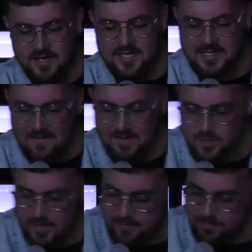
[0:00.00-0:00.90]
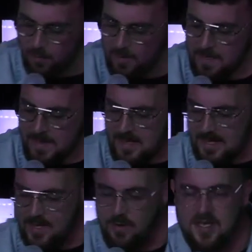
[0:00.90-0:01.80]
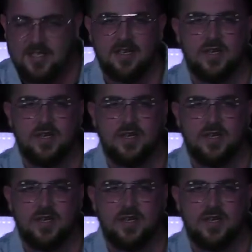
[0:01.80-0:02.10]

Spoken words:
verse 11, 24. Luke is in the